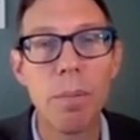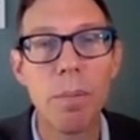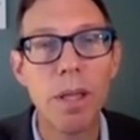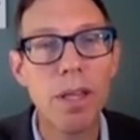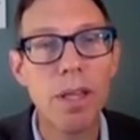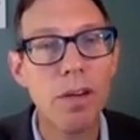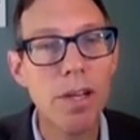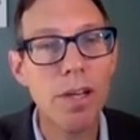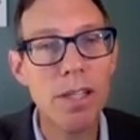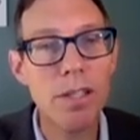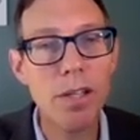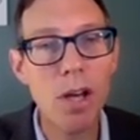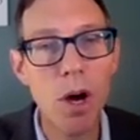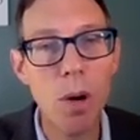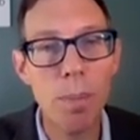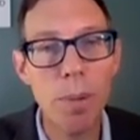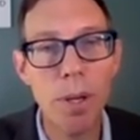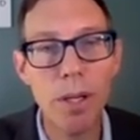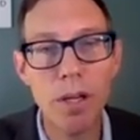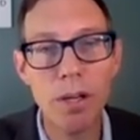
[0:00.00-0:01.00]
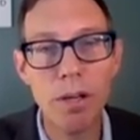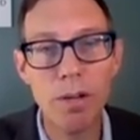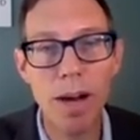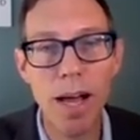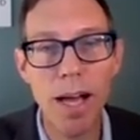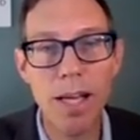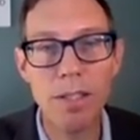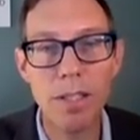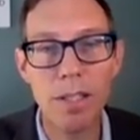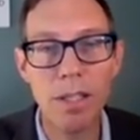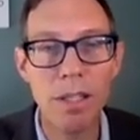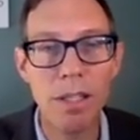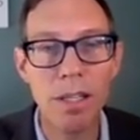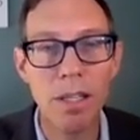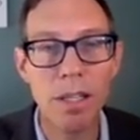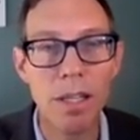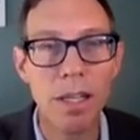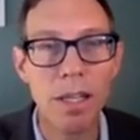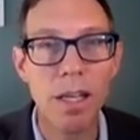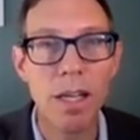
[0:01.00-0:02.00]
But there is hope on the horizon.
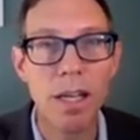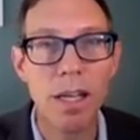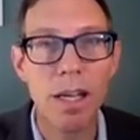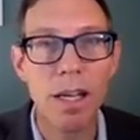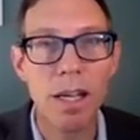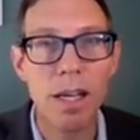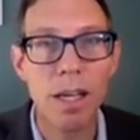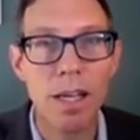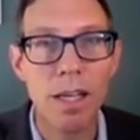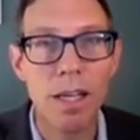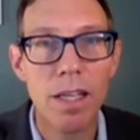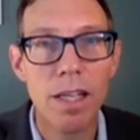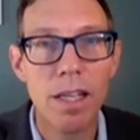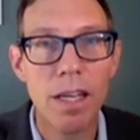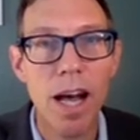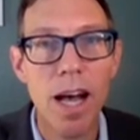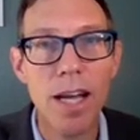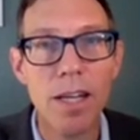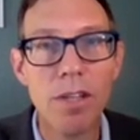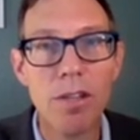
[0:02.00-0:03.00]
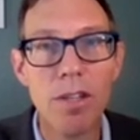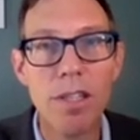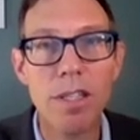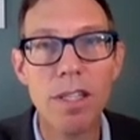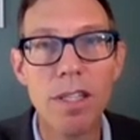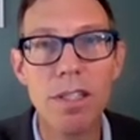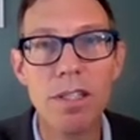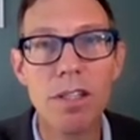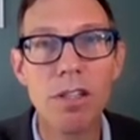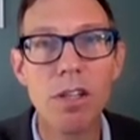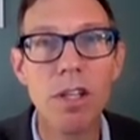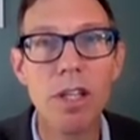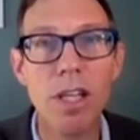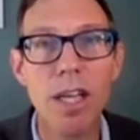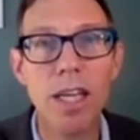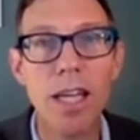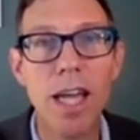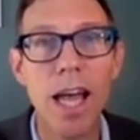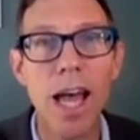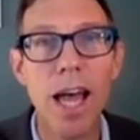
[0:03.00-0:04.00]
Congress is
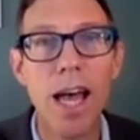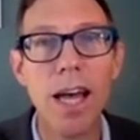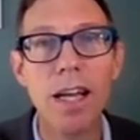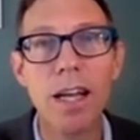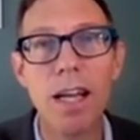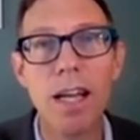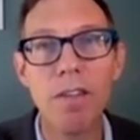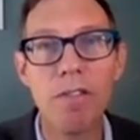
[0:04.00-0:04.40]
looking at